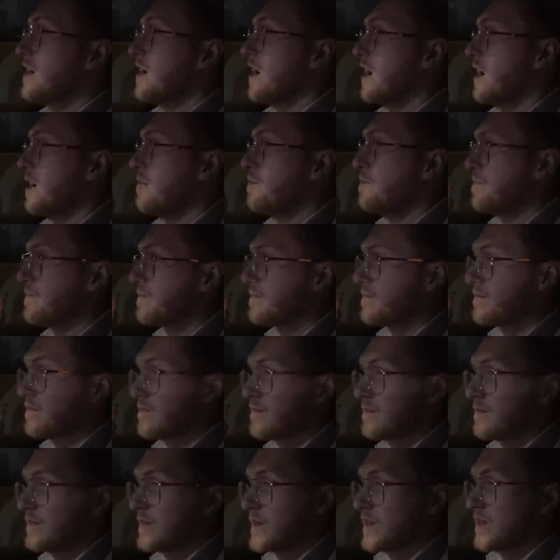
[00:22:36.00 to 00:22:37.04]
Um,
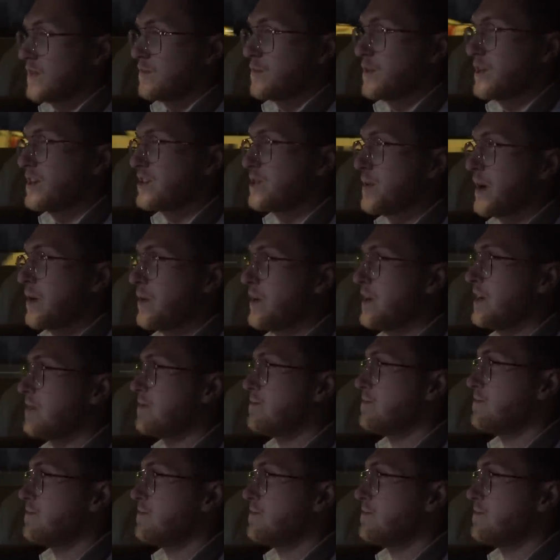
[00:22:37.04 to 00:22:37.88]
But that's about it.